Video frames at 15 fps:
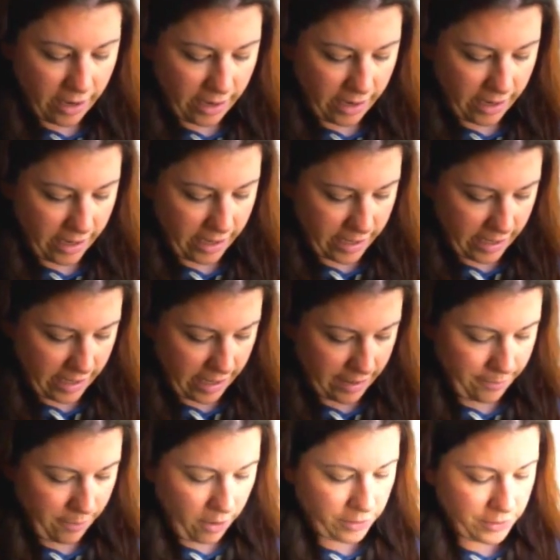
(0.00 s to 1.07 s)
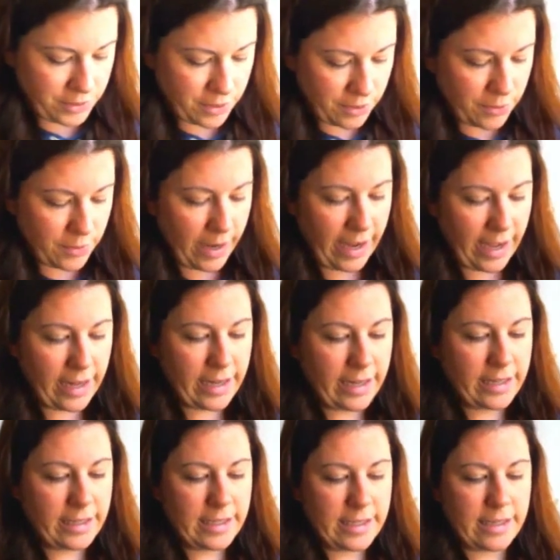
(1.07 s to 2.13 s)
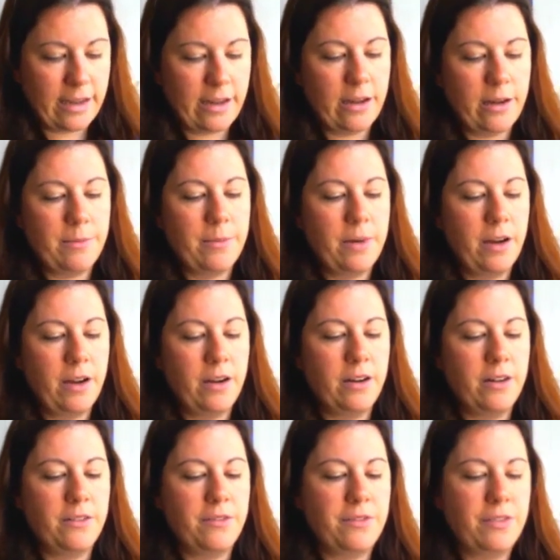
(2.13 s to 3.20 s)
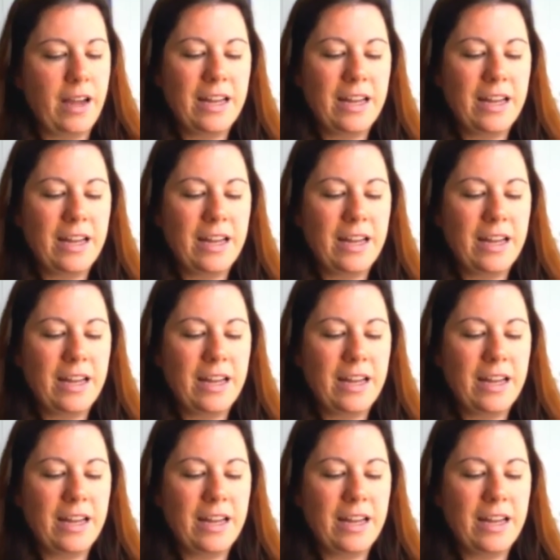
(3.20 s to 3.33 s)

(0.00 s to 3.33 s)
I am also adding some of,